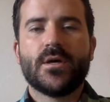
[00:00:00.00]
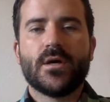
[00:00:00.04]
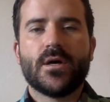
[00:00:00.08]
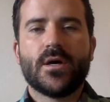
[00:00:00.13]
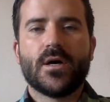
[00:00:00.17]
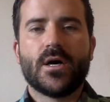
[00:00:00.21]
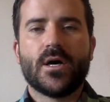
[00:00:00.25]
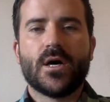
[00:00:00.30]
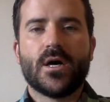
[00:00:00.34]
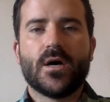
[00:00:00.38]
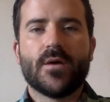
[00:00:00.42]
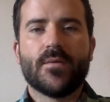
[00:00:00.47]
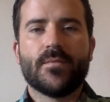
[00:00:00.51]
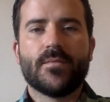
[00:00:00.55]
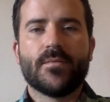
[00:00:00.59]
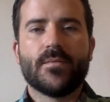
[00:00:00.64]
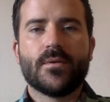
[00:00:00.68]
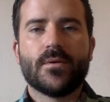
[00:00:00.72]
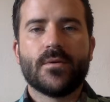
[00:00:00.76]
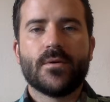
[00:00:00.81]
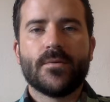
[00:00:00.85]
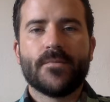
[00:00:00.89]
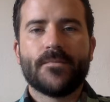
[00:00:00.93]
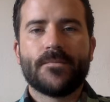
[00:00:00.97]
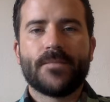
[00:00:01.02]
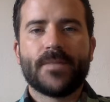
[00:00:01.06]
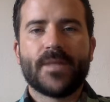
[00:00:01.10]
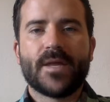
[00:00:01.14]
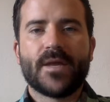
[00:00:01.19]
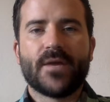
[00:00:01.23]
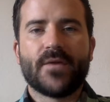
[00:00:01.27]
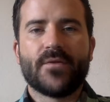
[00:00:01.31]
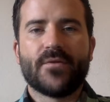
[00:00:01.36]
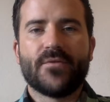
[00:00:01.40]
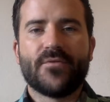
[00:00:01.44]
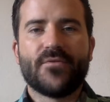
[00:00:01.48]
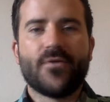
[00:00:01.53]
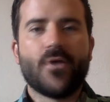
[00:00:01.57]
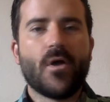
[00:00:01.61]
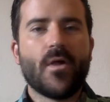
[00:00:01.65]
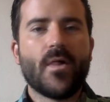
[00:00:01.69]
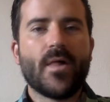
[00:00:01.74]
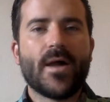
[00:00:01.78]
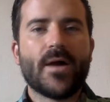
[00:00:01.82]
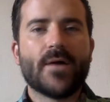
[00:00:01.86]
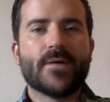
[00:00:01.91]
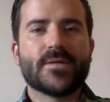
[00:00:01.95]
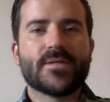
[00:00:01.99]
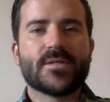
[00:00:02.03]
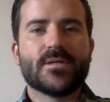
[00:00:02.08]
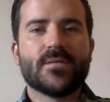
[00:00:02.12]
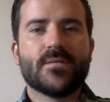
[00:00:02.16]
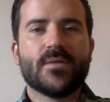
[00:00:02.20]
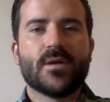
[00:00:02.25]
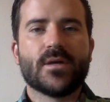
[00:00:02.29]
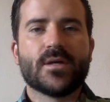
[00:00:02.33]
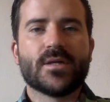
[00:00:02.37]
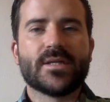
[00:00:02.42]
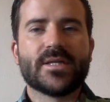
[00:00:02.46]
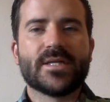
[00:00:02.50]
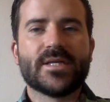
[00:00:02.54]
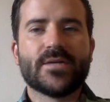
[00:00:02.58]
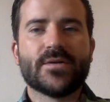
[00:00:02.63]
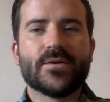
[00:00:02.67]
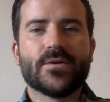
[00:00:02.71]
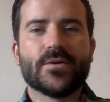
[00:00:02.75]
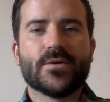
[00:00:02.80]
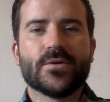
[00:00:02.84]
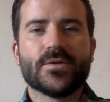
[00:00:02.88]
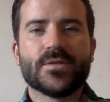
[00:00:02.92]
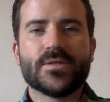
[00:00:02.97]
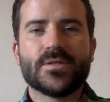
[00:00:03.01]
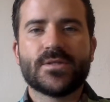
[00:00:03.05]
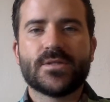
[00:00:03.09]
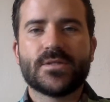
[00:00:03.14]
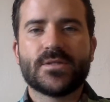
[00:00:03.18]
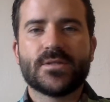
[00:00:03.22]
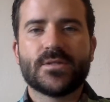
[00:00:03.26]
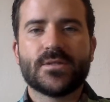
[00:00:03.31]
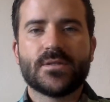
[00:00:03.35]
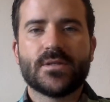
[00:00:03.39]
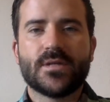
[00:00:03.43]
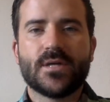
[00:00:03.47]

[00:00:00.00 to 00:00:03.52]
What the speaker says: and the fallouts among leaders